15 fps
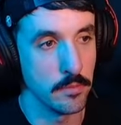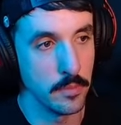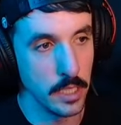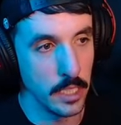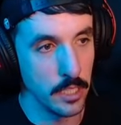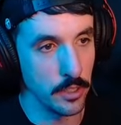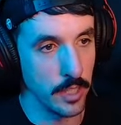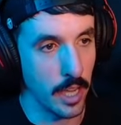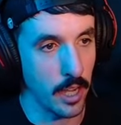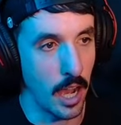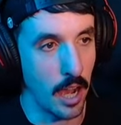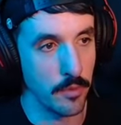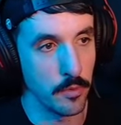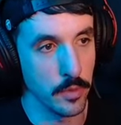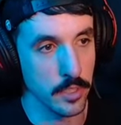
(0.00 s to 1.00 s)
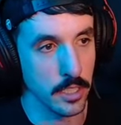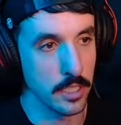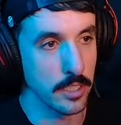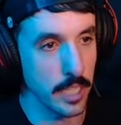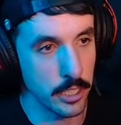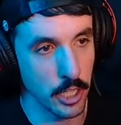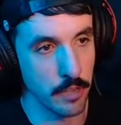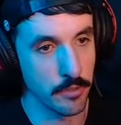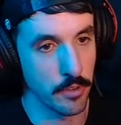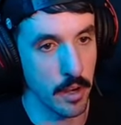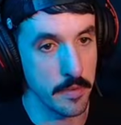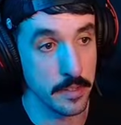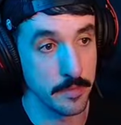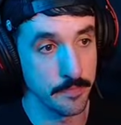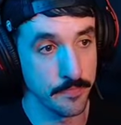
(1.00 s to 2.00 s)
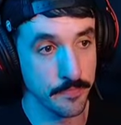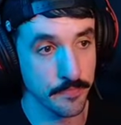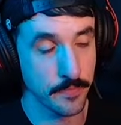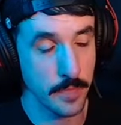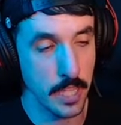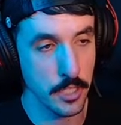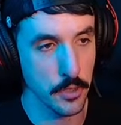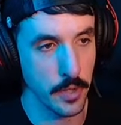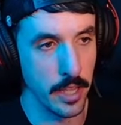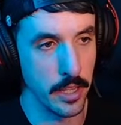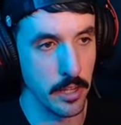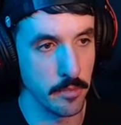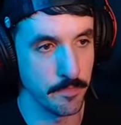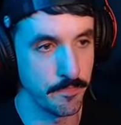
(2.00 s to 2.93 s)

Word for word: We knew that coffin was not gonna stay shut forever. That's okay though.